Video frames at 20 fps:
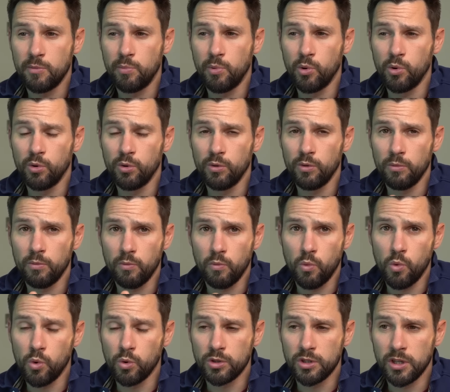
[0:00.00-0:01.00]
the
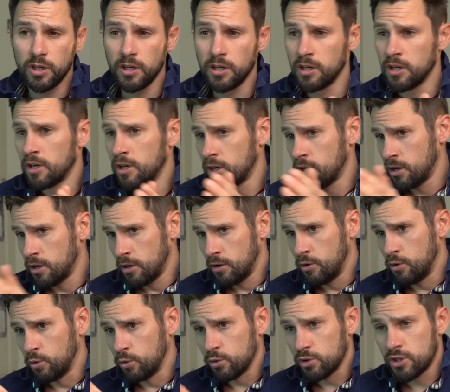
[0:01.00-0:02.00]
water,
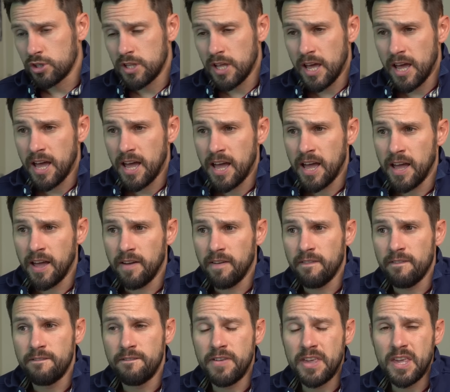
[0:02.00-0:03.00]
launched their
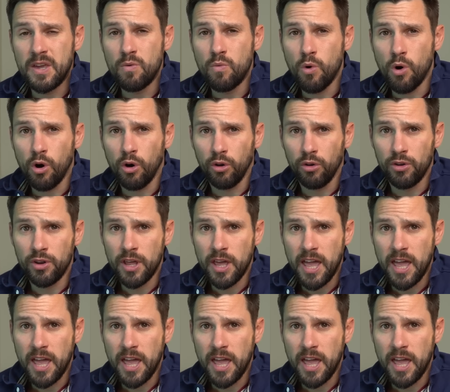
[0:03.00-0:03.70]
B1